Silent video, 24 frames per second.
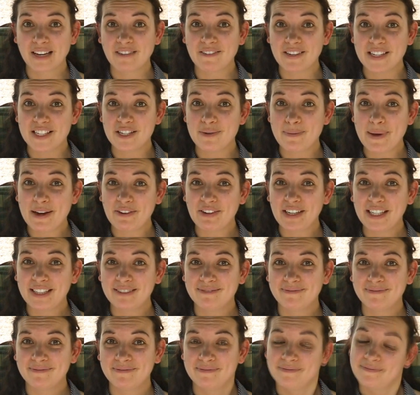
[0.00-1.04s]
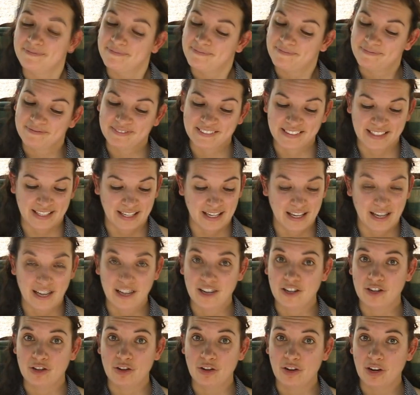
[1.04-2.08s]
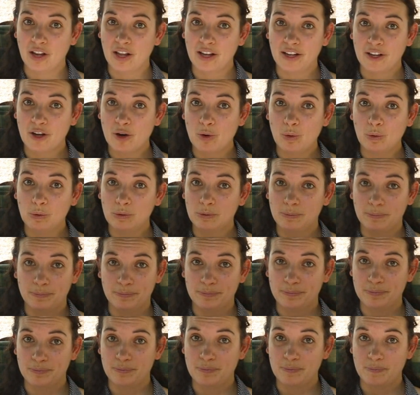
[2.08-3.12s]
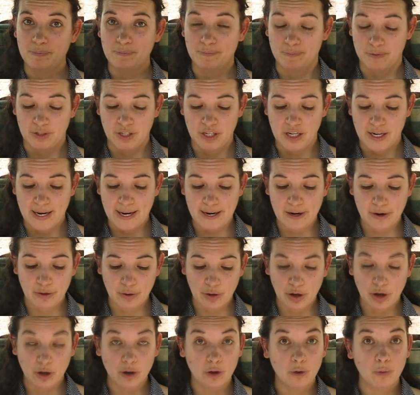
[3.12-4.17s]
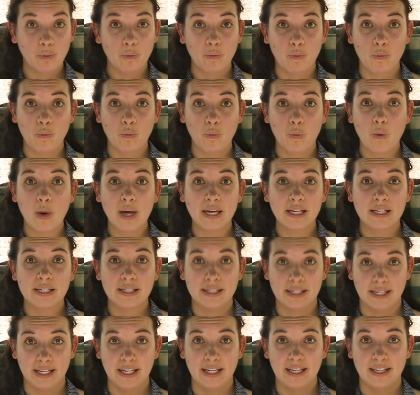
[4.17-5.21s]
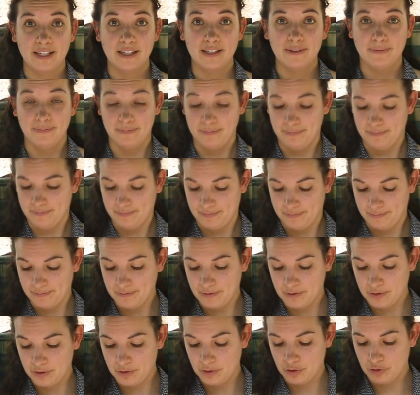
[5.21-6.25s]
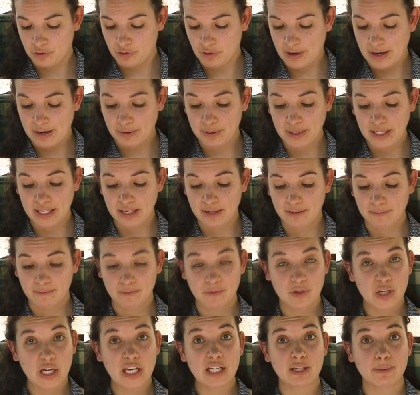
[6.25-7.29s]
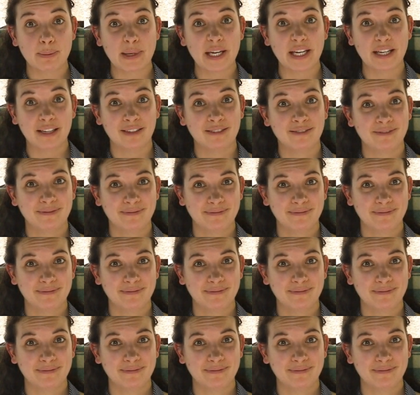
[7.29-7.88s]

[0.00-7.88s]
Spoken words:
Rest you merry. Not like old Sinead O'Connor one-tier drowning Shakespeare.